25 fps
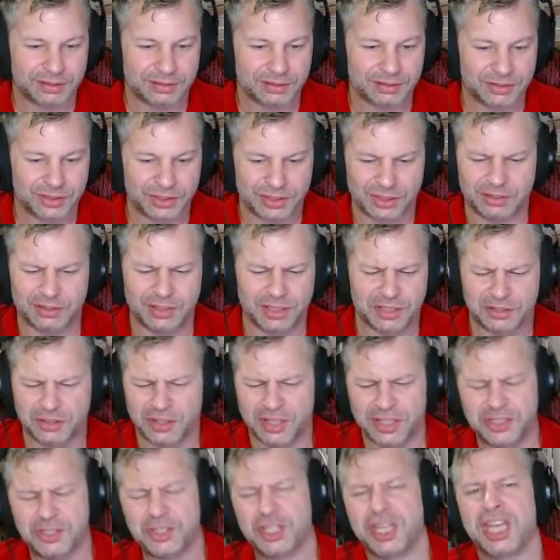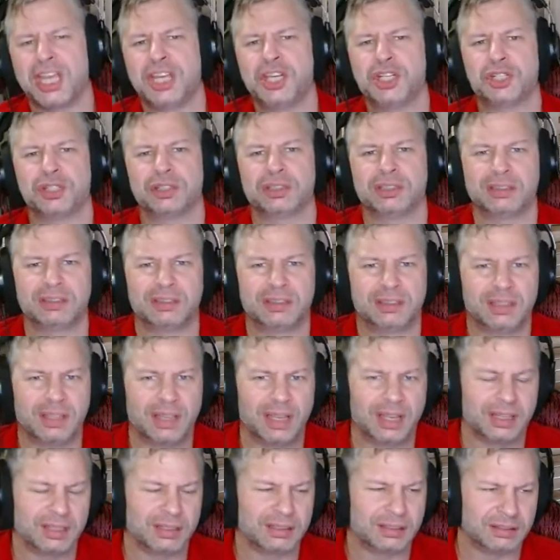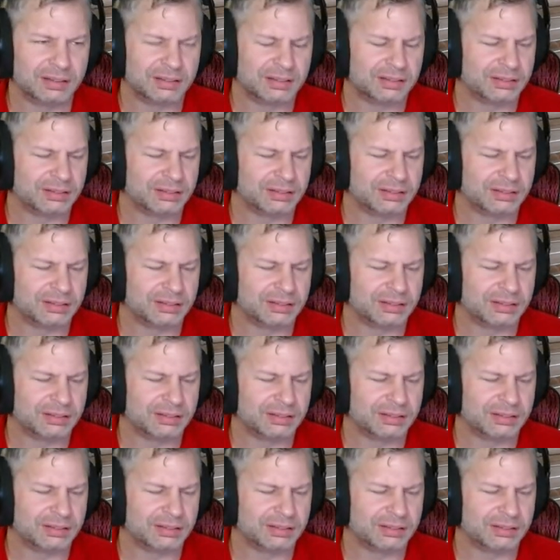generational education and